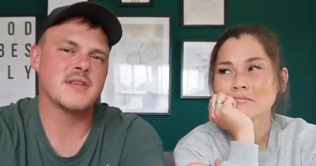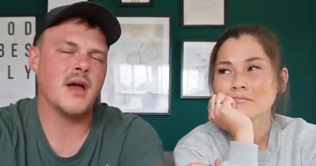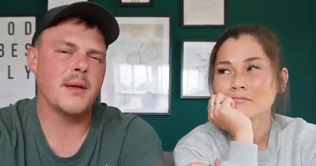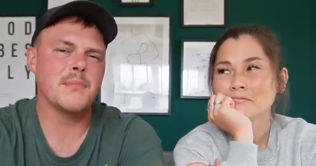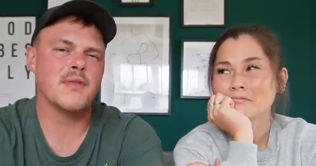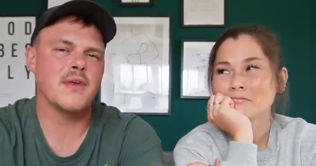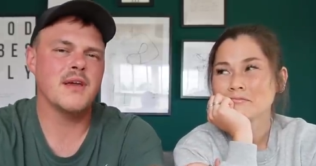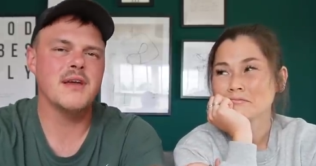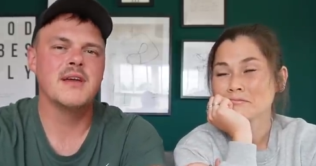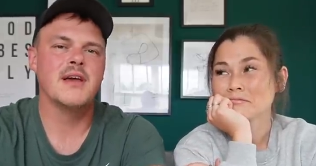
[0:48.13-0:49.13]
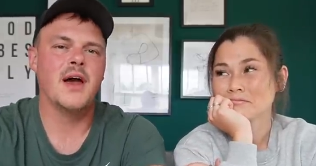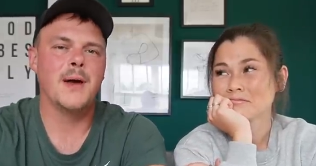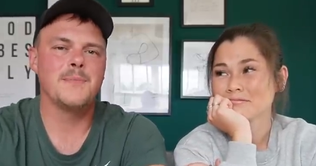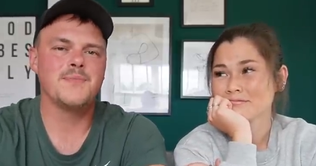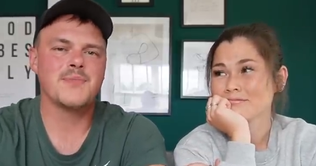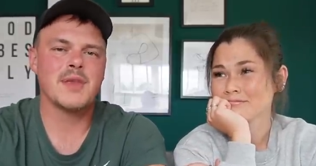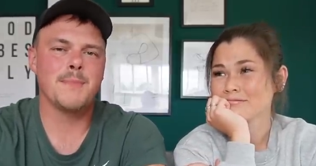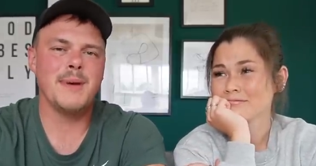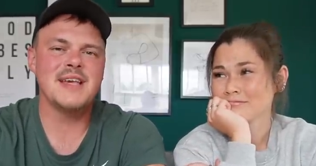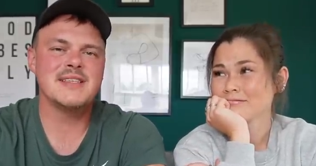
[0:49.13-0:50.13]
Speaker 1: type thing. Um,
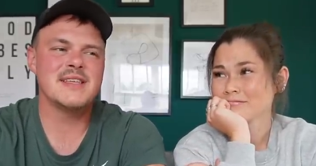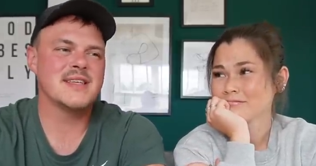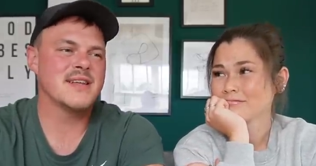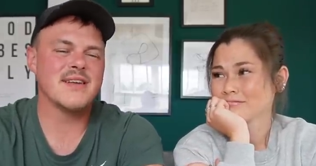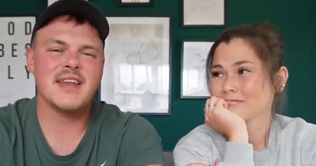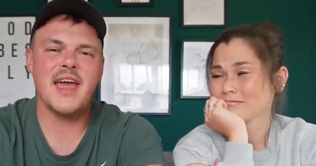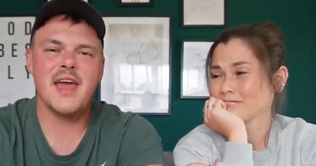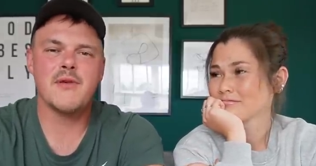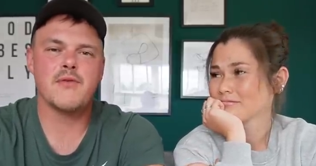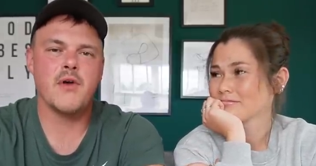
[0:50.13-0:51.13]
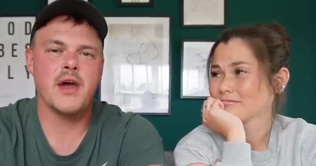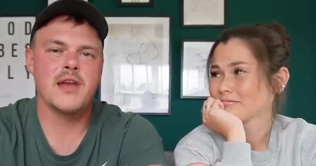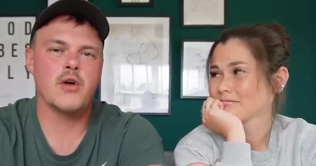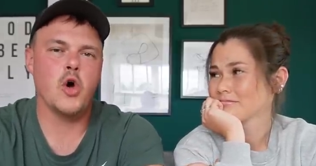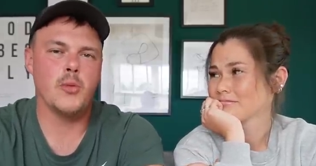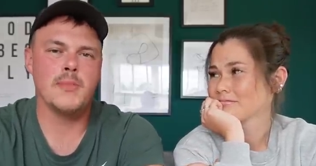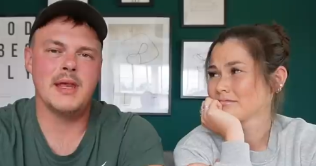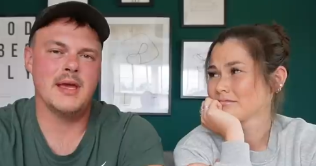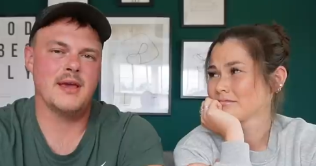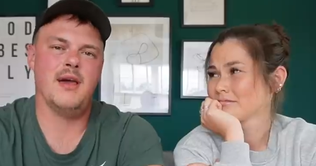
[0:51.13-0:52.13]
basically, think like an air fried
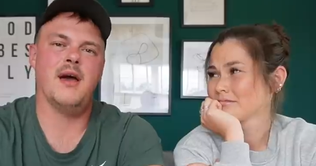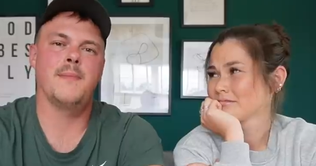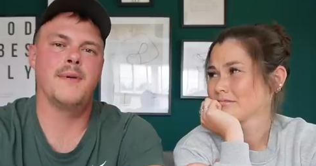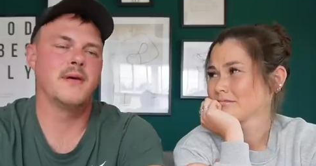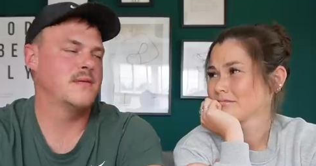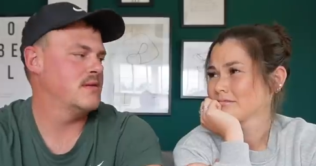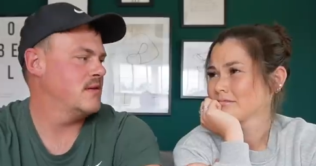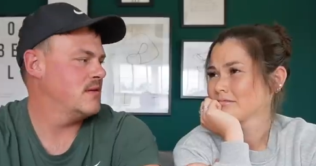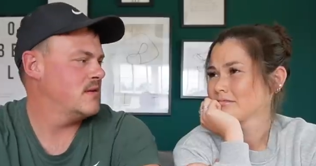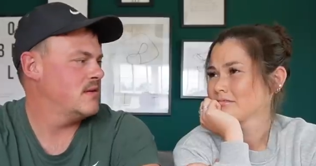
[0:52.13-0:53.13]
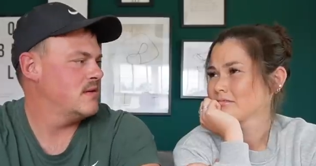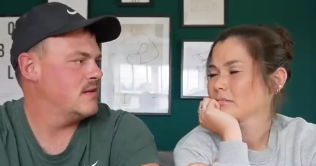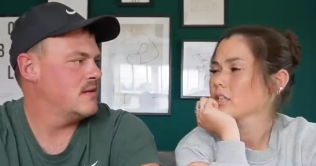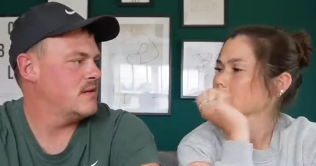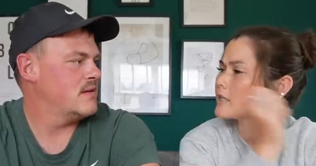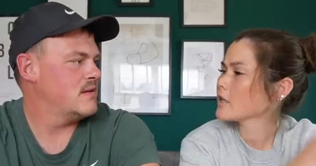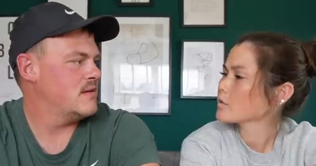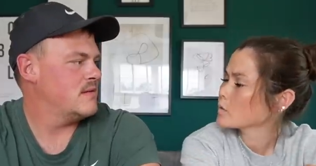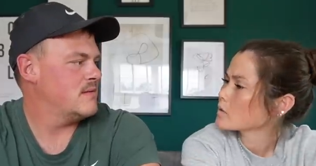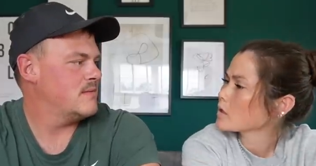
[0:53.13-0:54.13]
omelette cup
Speaker 2: is it? I
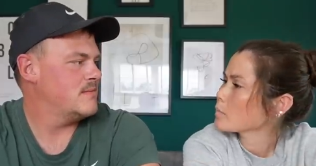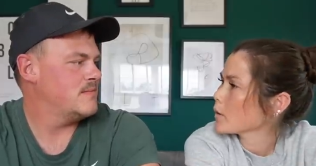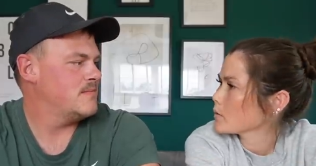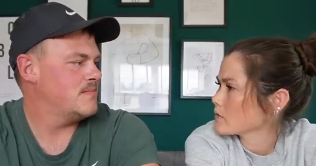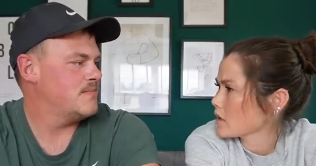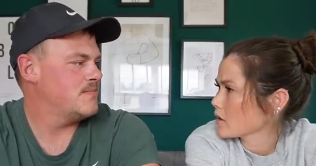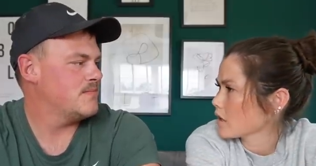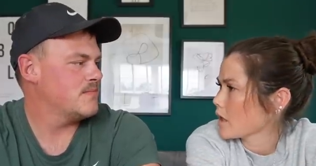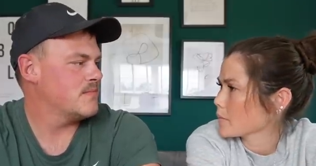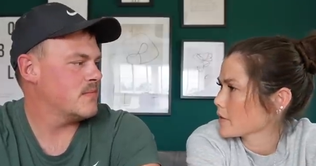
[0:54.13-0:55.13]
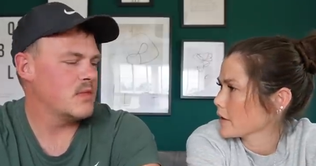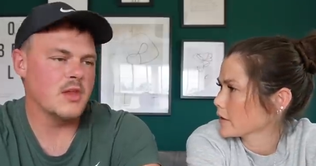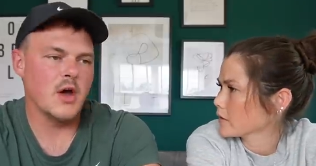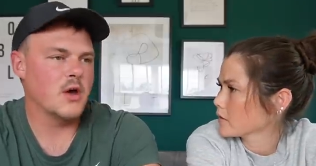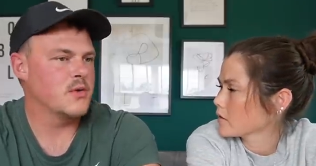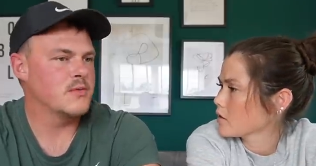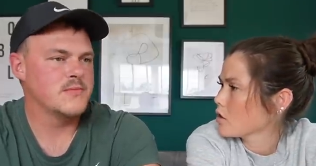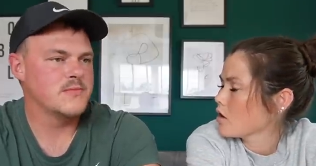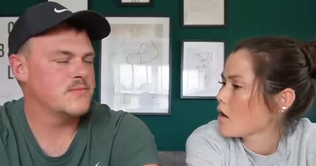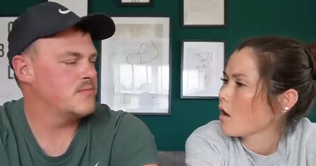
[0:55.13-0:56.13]
thought it was like a poached egg cup thing. No.
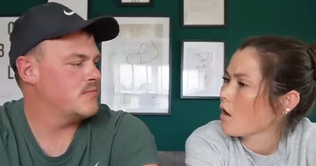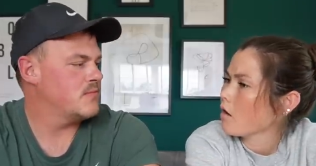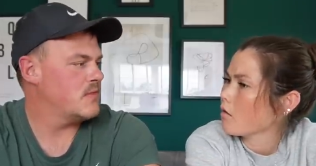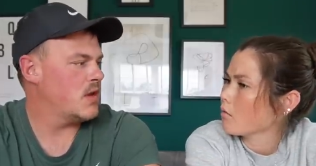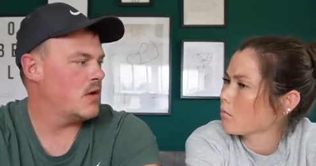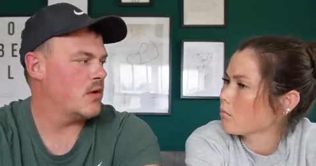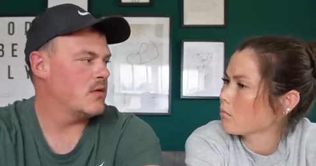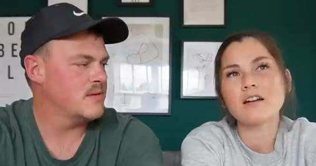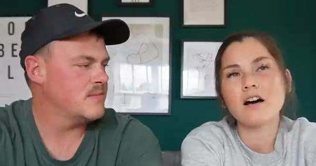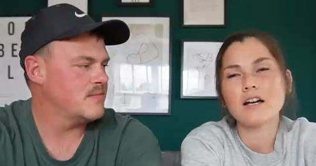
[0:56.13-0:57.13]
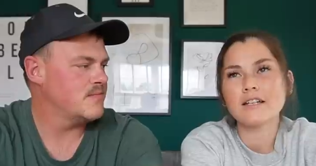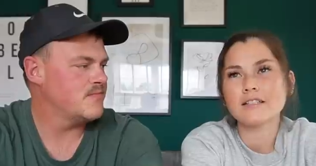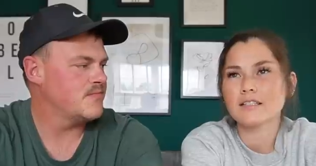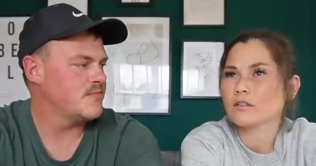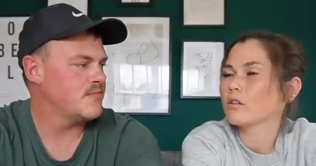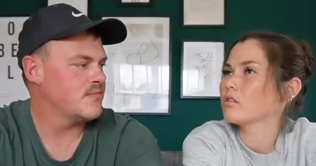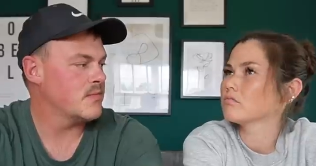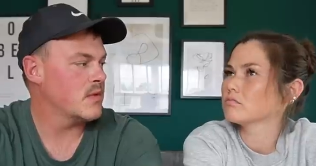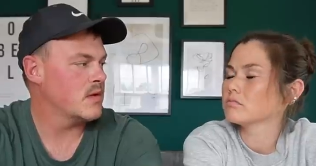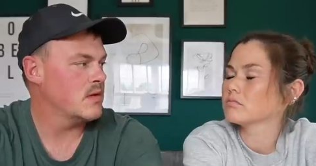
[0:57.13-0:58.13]
Oh. No, no. I did
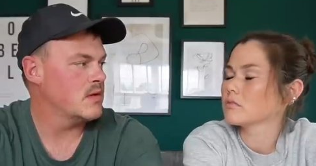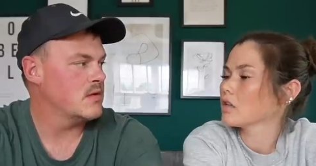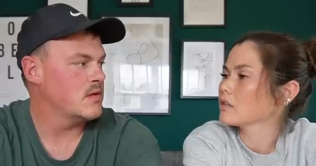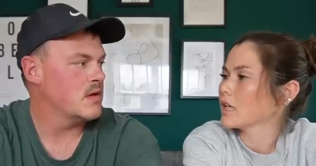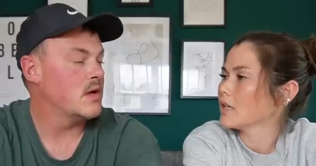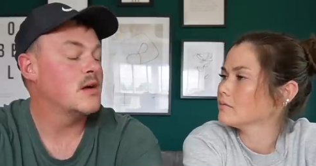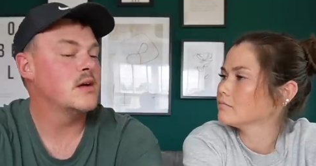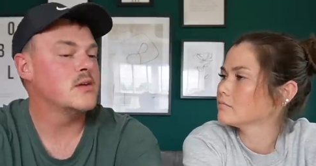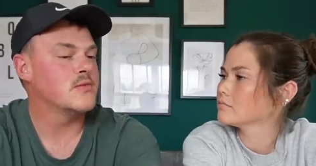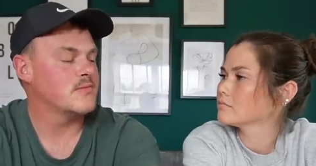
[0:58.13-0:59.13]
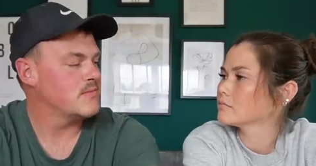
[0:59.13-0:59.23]
not know that. Oh.